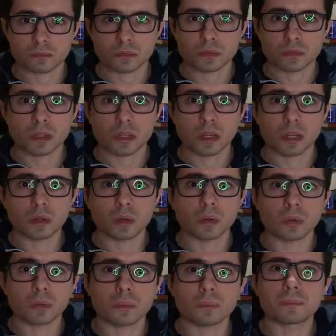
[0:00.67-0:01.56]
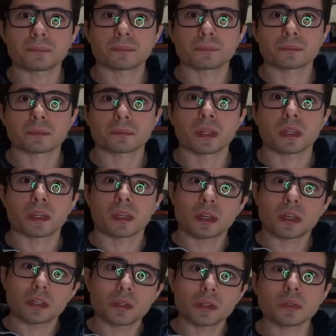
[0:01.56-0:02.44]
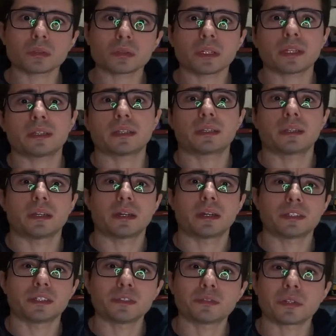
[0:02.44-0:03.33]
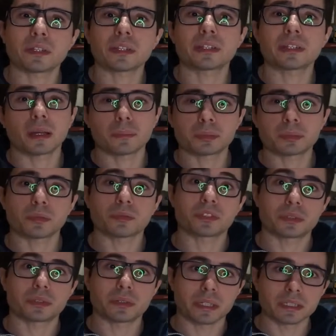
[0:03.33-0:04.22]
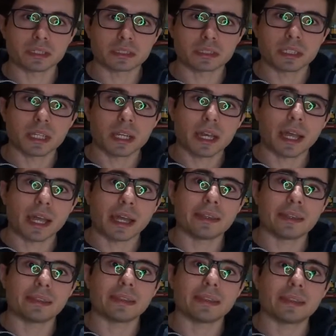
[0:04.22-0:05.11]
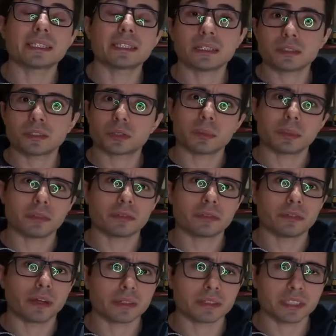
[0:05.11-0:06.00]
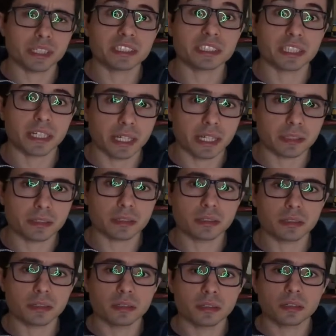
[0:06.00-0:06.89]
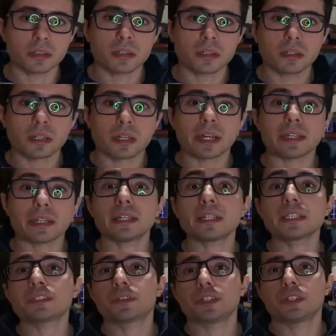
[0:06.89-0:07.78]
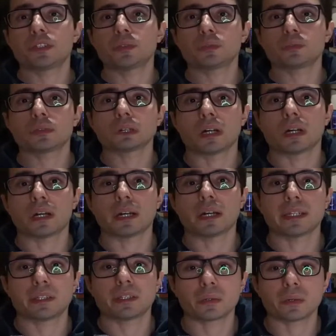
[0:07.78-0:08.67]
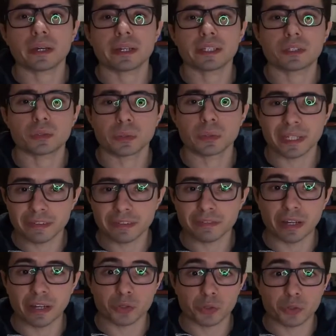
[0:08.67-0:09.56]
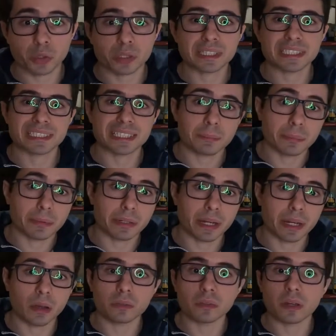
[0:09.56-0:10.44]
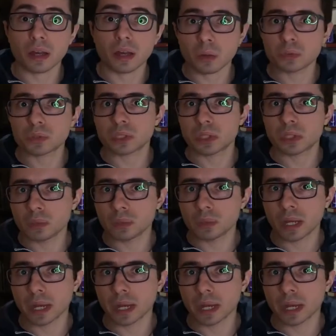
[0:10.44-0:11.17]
Hello. You know that there are different types of strings and they seem to be very distinct. In this video, I try to give a short summary on how to look at